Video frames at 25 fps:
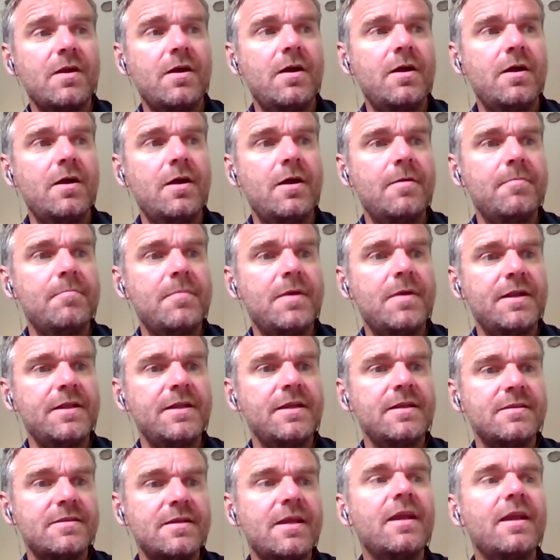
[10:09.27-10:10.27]
um, and
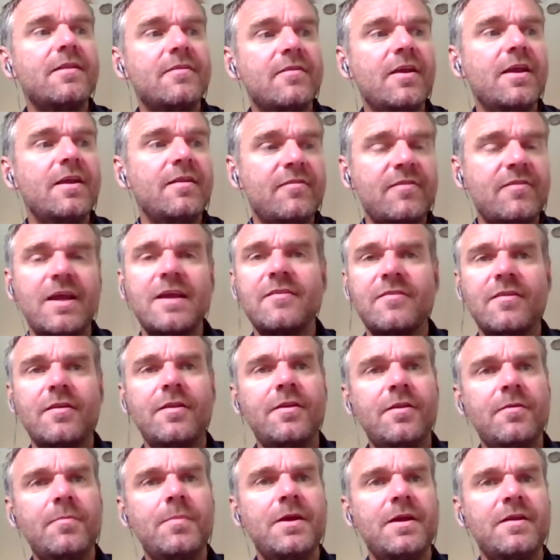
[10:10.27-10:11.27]
it, it, it takes a
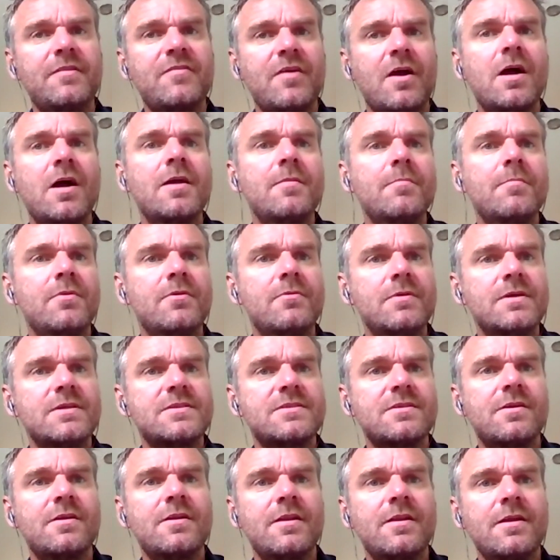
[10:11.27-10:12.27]
little bit of time. But we're
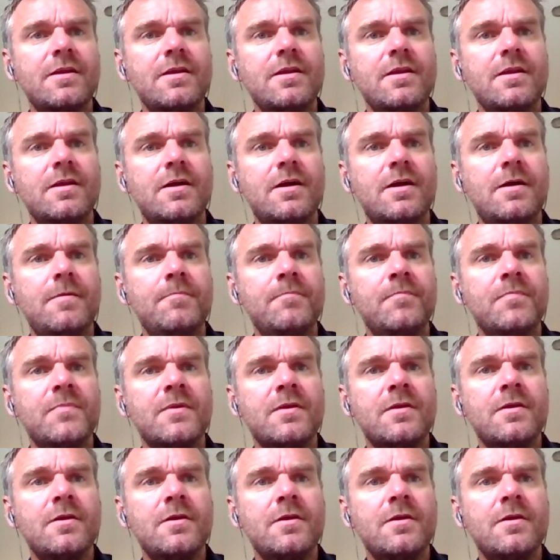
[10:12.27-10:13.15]
certainly um,